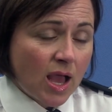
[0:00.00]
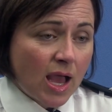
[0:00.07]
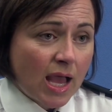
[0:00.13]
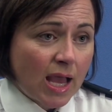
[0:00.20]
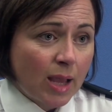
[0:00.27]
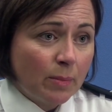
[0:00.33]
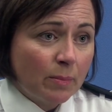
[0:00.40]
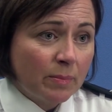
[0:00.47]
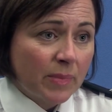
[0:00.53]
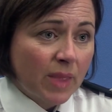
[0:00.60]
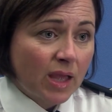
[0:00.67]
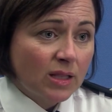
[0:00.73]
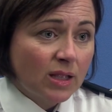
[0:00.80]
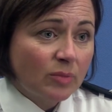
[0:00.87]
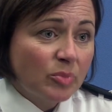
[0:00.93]

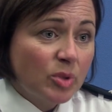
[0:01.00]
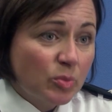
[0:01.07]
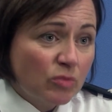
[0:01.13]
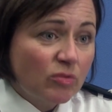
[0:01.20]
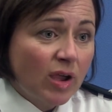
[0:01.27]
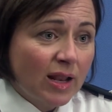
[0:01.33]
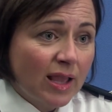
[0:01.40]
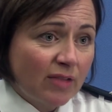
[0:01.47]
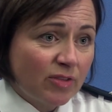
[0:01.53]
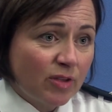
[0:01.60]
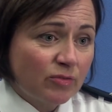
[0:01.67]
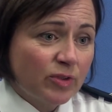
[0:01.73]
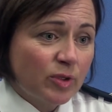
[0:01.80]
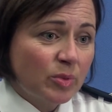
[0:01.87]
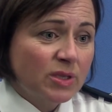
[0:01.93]
And people rightly have
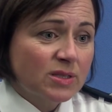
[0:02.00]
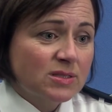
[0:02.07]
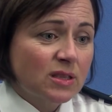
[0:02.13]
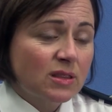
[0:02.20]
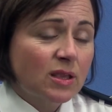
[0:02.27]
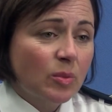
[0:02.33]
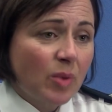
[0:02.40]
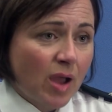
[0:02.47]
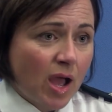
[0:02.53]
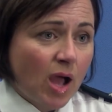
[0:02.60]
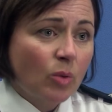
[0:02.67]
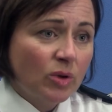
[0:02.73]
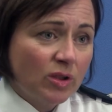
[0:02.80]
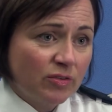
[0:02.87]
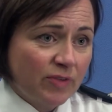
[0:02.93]
that fear because they think about
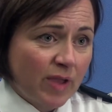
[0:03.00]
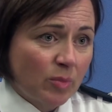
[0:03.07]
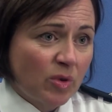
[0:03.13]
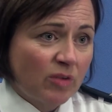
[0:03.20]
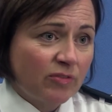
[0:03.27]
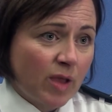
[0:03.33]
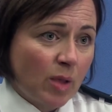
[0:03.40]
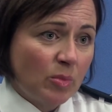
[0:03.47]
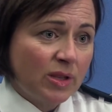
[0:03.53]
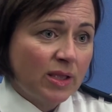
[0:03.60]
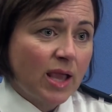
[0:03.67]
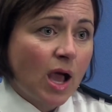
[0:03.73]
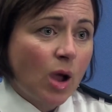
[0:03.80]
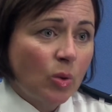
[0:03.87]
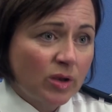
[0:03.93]
how will it affect my family,
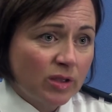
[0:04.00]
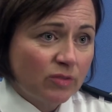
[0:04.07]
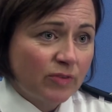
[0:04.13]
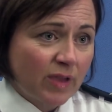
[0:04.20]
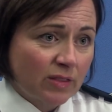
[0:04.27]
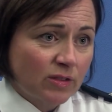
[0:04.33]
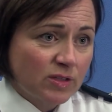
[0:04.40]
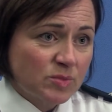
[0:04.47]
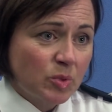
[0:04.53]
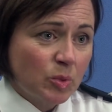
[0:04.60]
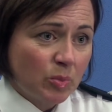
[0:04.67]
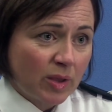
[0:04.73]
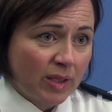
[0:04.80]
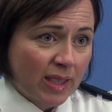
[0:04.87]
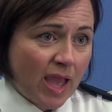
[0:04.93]
how will it affect those
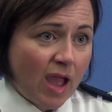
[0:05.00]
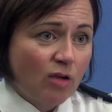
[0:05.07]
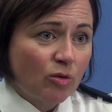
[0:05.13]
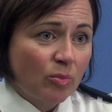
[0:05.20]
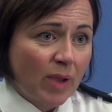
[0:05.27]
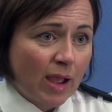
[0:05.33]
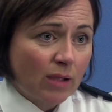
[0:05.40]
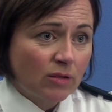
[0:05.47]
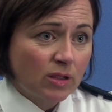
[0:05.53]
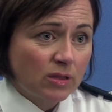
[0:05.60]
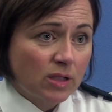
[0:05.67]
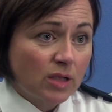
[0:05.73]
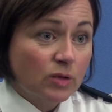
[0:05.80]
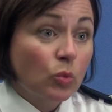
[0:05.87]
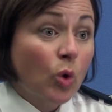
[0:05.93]
people I care about,
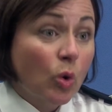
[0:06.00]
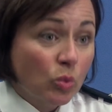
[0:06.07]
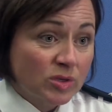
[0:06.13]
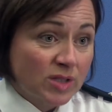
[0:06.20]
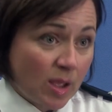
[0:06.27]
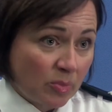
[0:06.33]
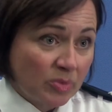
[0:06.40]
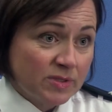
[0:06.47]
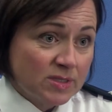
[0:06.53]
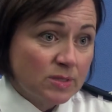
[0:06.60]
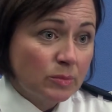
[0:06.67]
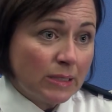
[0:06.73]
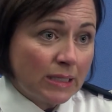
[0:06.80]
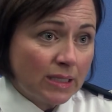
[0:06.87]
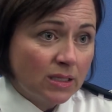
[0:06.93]
and what would happen to
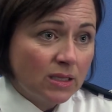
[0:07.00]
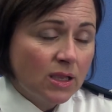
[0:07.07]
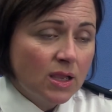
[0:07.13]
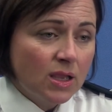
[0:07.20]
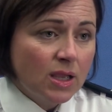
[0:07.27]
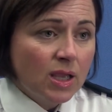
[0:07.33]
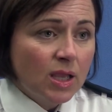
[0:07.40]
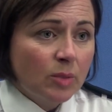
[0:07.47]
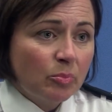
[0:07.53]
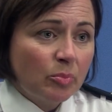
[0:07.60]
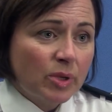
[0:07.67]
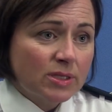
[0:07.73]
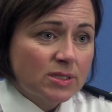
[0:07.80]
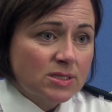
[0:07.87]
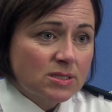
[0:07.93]
me.
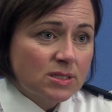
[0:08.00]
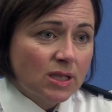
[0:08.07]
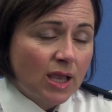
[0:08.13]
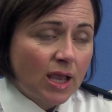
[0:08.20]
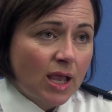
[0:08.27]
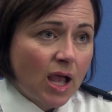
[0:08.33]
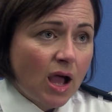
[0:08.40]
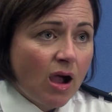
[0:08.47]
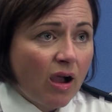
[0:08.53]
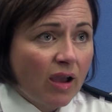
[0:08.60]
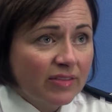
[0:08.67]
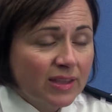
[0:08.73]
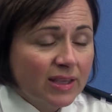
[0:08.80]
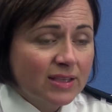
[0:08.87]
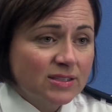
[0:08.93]
But I
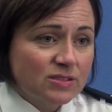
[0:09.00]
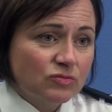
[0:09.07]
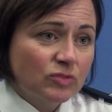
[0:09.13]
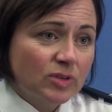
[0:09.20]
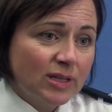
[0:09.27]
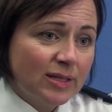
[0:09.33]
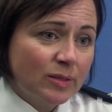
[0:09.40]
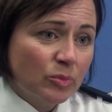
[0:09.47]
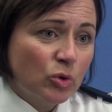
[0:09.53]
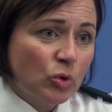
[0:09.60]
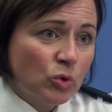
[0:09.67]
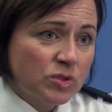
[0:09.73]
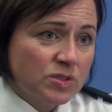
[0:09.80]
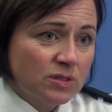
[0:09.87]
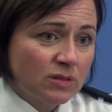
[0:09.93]
think it's really
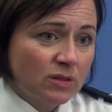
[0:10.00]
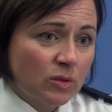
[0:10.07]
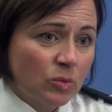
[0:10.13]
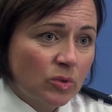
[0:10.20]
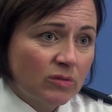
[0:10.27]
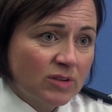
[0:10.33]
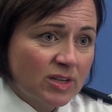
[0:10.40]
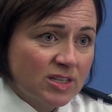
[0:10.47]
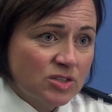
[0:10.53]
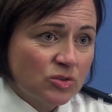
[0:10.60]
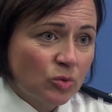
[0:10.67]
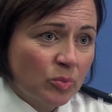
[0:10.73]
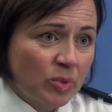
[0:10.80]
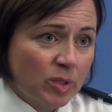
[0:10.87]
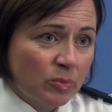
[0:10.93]
important that we
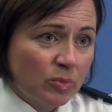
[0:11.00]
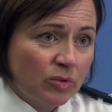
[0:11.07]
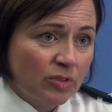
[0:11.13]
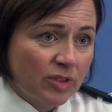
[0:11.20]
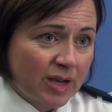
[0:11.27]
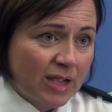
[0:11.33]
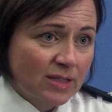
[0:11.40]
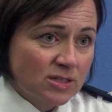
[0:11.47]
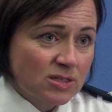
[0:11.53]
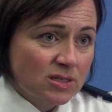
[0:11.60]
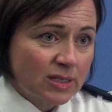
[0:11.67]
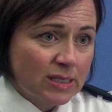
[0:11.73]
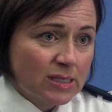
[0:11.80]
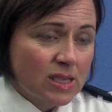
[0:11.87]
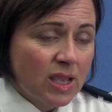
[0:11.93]
reassure people that
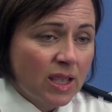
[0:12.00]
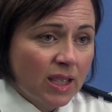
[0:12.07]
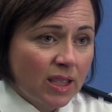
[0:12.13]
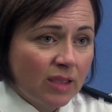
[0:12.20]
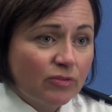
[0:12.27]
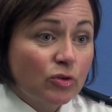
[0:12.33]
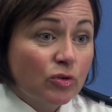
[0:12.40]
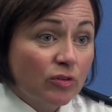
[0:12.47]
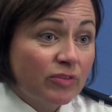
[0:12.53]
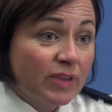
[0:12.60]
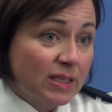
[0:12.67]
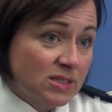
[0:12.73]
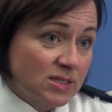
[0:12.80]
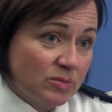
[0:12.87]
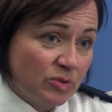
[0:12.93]
actually, if you're a
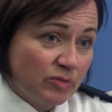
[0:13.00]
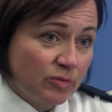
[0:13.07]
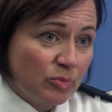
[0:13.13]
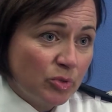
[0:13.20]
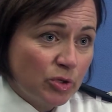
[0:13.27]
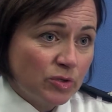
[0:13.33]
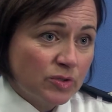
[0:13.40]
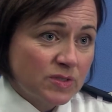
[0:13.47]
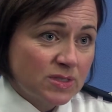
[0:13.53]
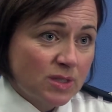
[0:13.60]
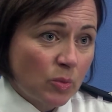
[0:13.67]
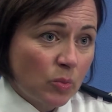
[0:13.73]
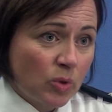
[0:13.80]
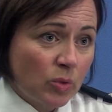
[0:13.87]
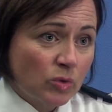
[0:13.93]
victim of abuse,
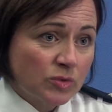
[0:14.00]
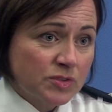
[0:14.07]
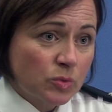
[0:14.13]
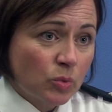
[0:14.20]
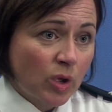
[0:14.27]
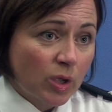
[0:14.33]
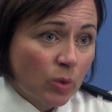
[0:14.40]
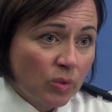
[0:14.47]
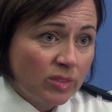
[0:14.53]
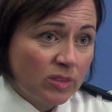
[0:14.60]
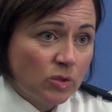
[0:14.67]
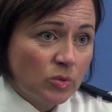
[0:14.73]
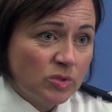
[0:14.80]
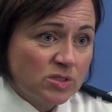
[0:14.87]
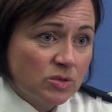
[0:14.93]
then we want to work with
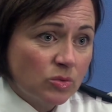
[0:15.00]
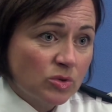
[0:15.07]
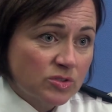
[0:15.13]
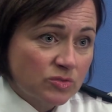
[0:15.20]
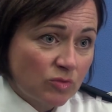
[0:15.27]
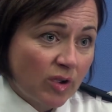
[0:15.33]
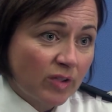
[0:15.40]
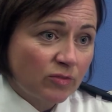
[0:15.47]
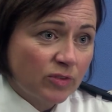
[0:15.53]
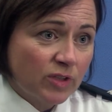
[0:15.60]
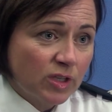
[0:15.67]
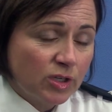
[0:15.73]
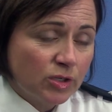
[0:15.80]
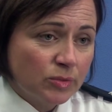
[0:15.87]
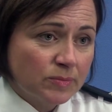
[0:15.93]
you and do what's right for
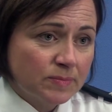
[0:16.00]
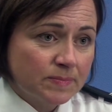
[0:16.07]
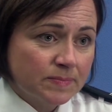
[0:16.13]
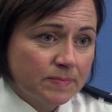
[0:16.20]
you.